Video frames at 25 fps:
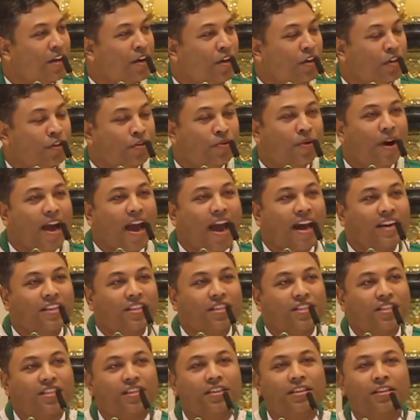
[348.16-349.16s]
You
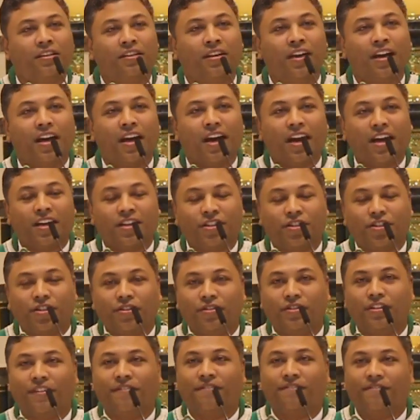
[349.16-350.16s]
enter
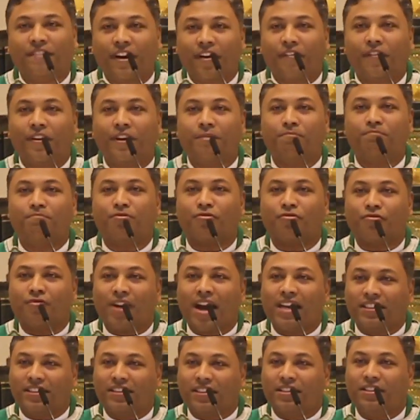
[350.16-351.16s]
into the very
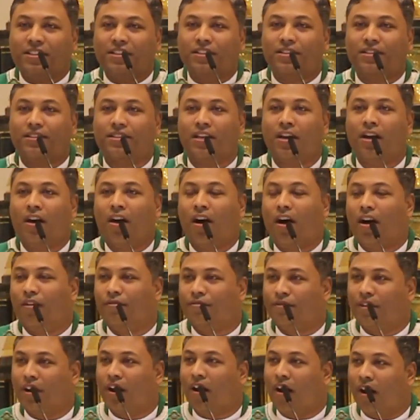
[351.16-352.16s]
presence
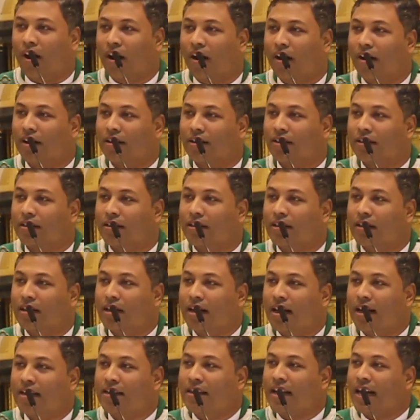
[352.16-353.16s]
of God.
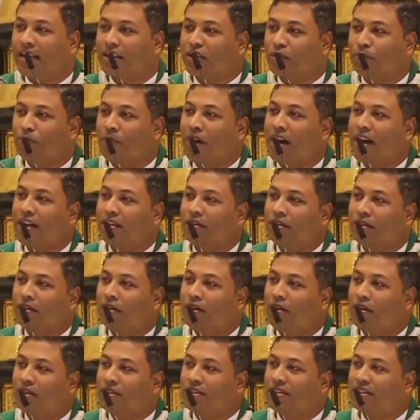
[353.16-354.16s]
And that's why the
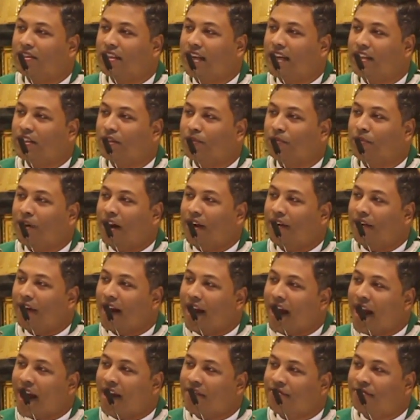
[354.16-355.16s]
Lord says,
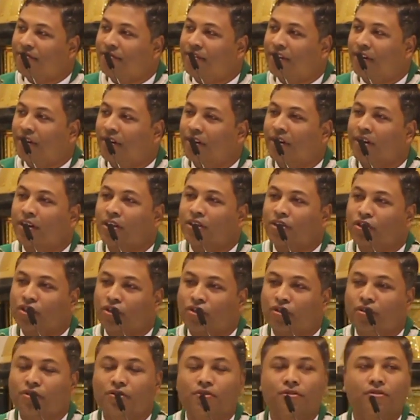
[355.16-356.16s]
wherever
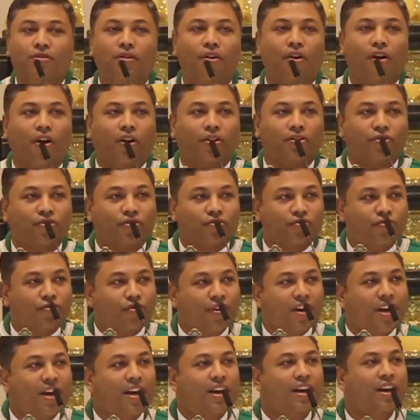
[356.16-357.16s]
two or
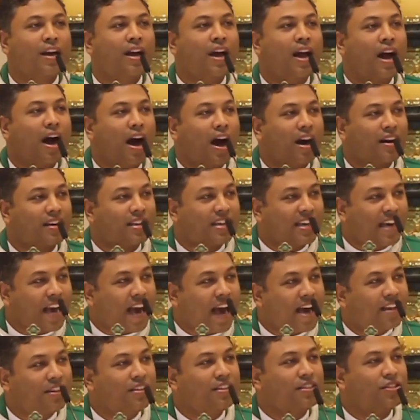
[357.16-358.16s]
three are
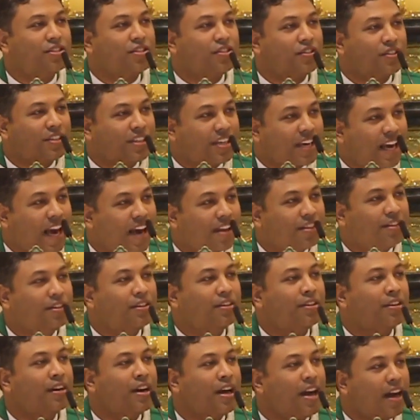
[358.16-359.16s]
gathered
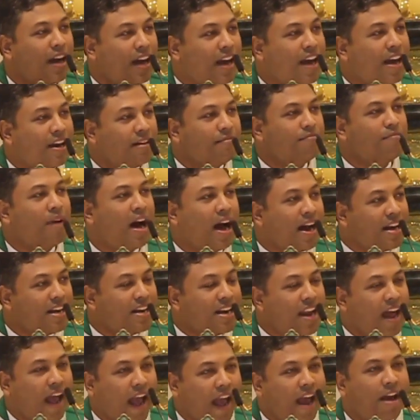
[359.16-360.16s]
together in my
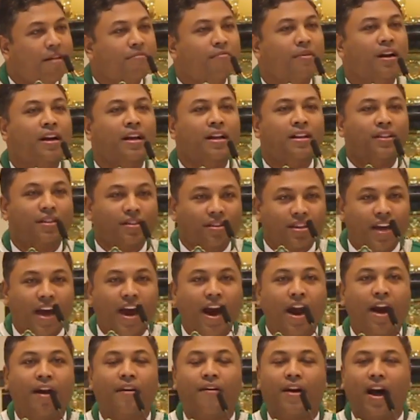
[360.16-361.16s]
name,
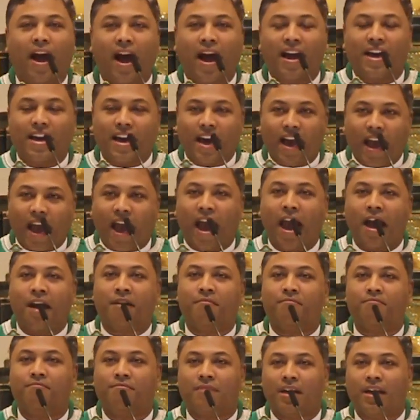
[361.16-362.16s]
there I
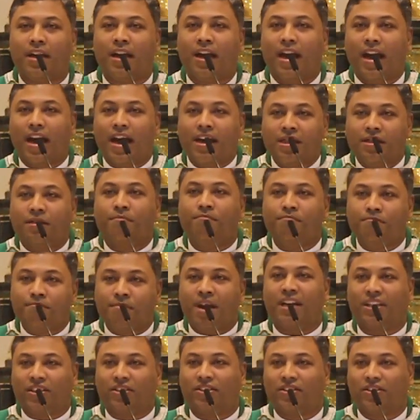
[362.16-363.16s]
am in the
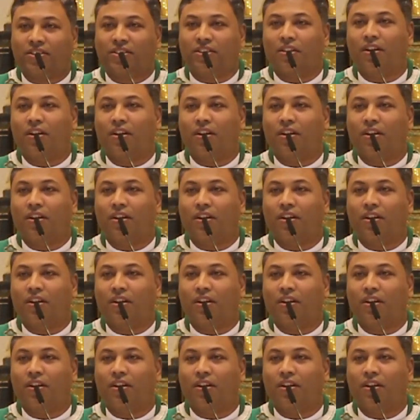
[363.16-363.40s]
midst